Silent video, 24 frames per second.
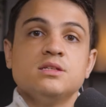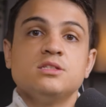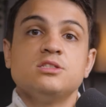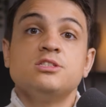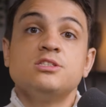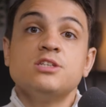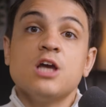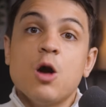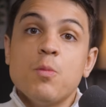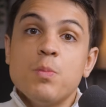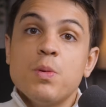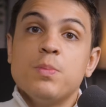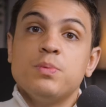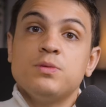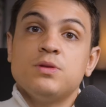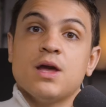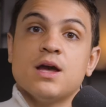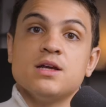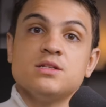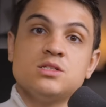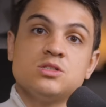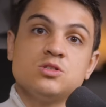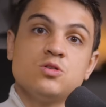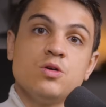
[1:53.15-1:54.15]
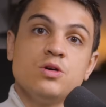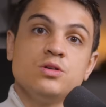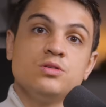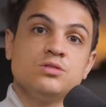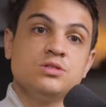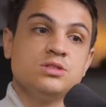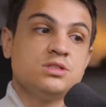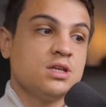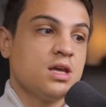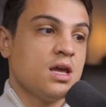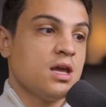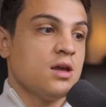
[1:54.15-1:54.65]
CellPIP test is going
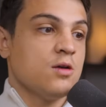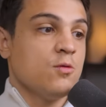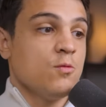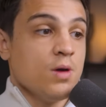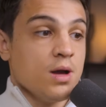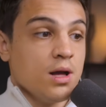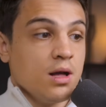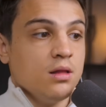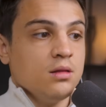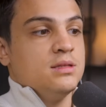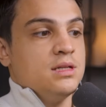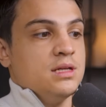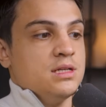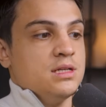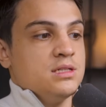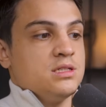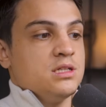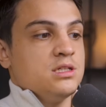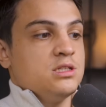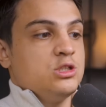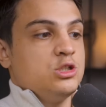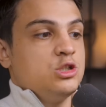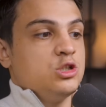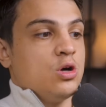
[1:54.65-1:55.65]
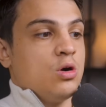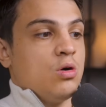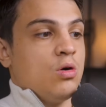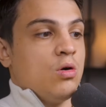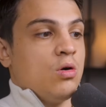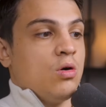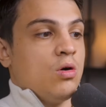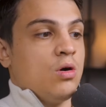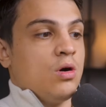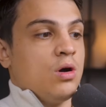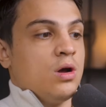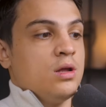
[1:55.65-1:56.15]
to say, well, this is
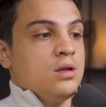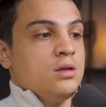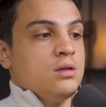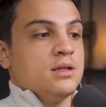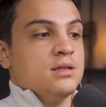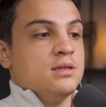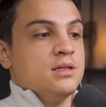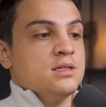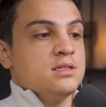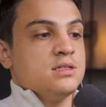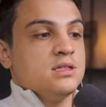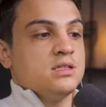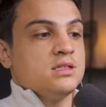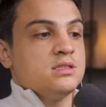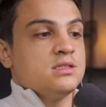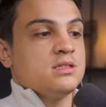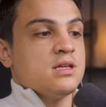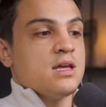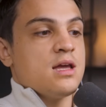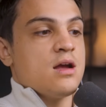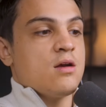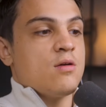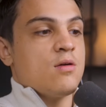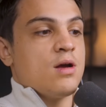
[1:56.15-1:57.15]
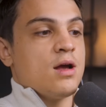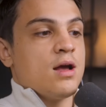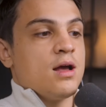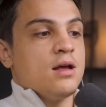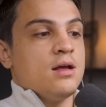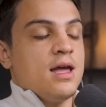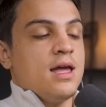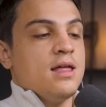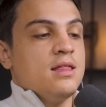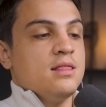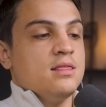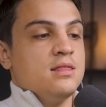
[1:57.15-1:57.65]
John, this is
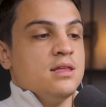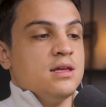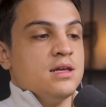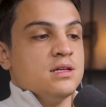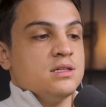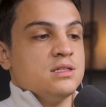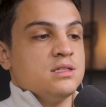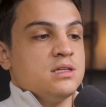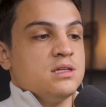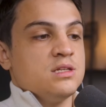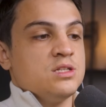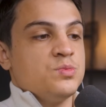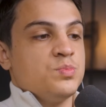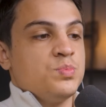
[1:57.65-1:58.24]
Sarah, and this is